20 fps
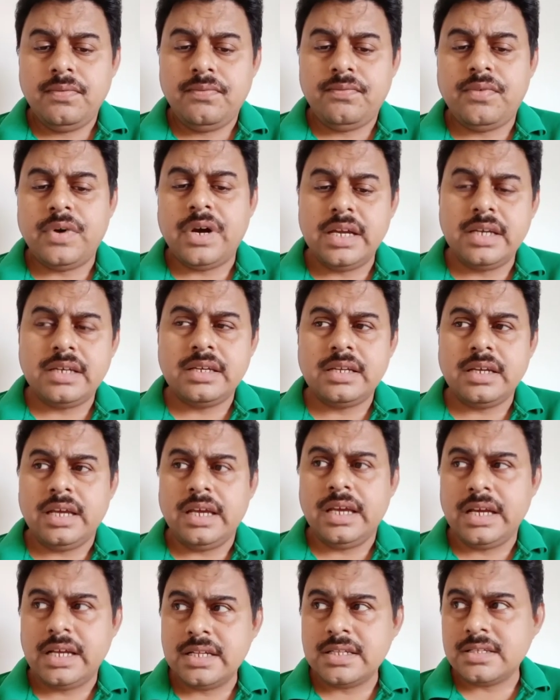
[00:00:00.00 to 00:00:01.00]
fight
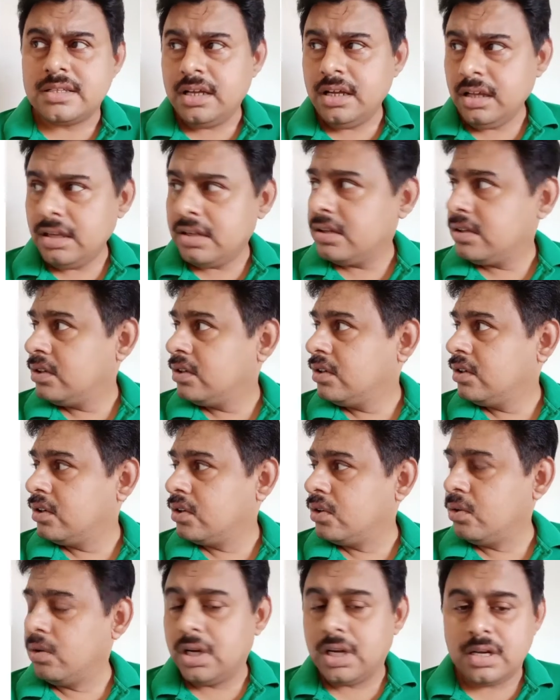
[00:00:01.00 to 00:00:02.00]
against the
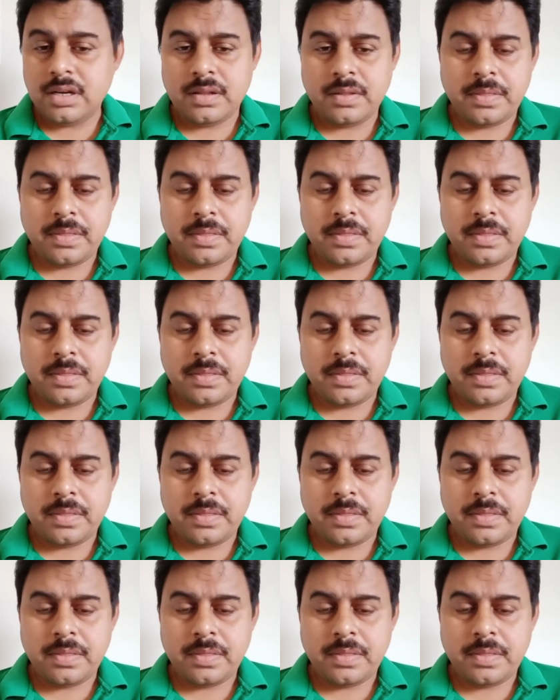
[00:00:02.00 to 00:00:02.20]
ruler.